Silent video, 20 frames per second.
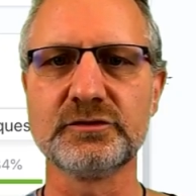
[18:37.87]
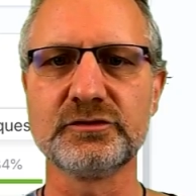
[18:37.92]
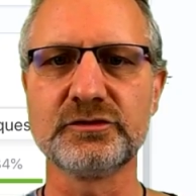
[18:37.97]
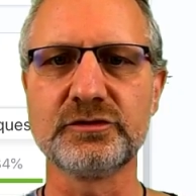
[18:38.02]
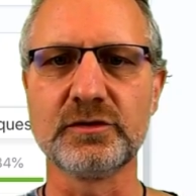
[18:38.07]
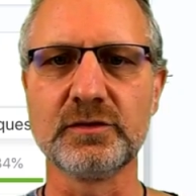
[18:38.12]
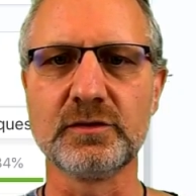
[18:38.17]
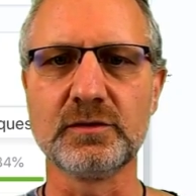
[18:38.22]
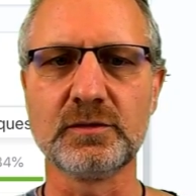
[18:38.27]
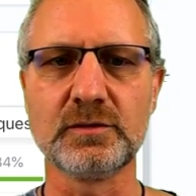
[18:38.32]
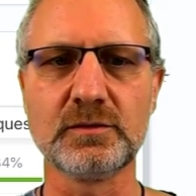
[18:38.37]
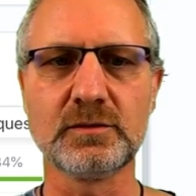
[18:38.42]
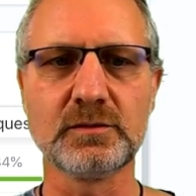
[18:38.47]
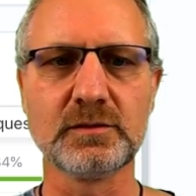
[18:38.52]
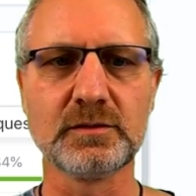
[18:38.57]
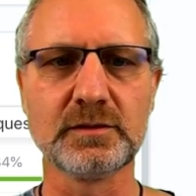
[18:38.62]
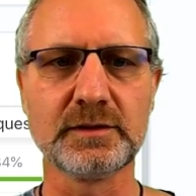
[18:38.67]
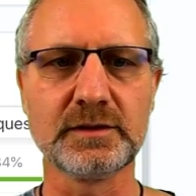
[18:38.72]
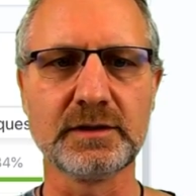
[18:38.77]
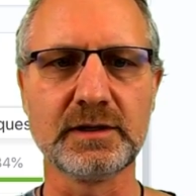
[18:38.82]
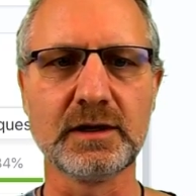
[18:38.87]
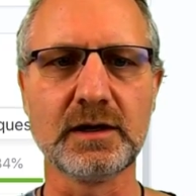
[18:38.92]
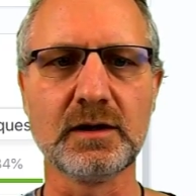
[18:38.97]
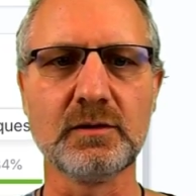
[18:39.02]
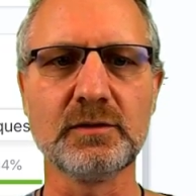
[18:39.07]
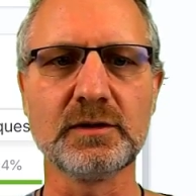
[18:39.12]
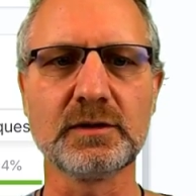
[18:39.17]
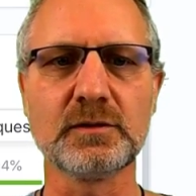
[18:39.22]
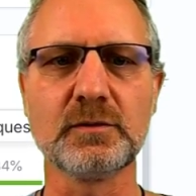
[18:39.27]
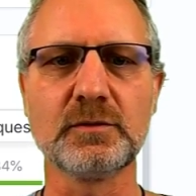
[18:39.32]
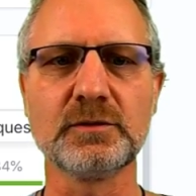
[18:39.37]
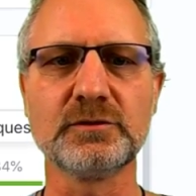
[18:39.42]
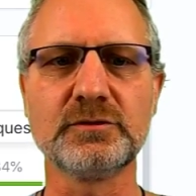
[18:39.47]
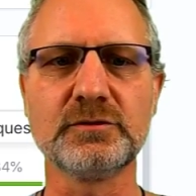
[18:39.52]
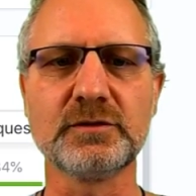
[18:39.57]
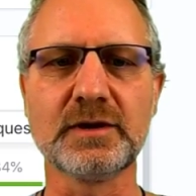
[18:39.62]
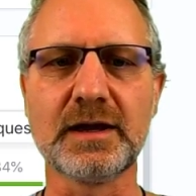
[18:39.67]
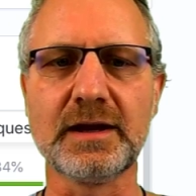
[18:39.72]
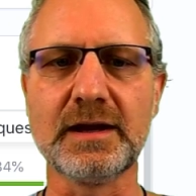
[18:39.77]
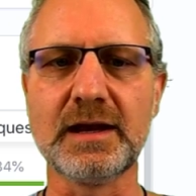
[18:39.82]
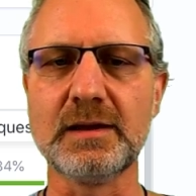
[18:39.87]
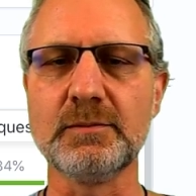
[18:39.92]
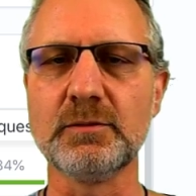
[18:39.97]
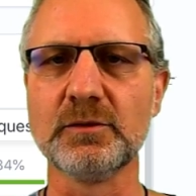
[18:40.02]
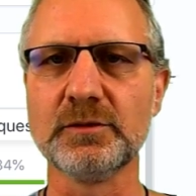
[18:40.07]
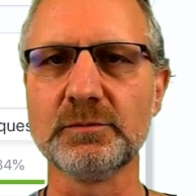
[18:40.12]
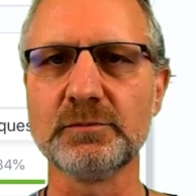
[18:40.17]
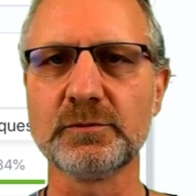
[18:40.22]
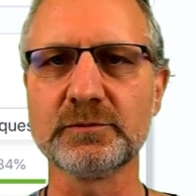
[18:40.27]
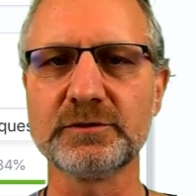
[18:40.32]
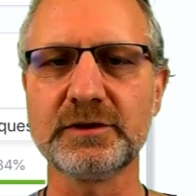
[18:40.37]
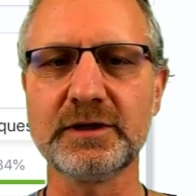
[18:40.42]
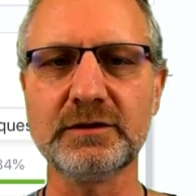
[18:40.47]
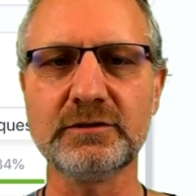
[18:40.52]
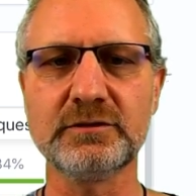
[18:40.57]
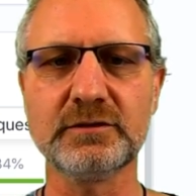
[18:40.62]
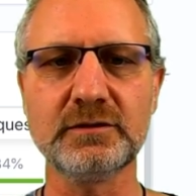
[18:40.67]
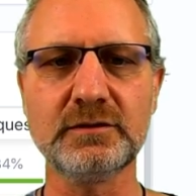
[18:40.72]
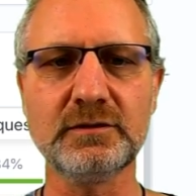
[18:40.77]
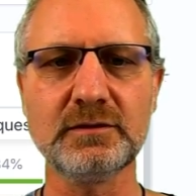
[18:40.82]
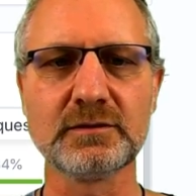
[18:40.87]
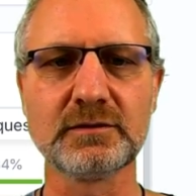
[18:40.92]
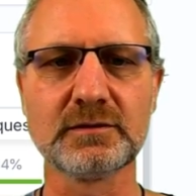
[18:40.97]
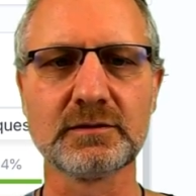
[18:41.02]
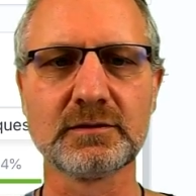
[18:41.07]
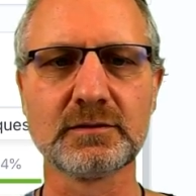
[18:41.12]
so now we're going to enable the protection.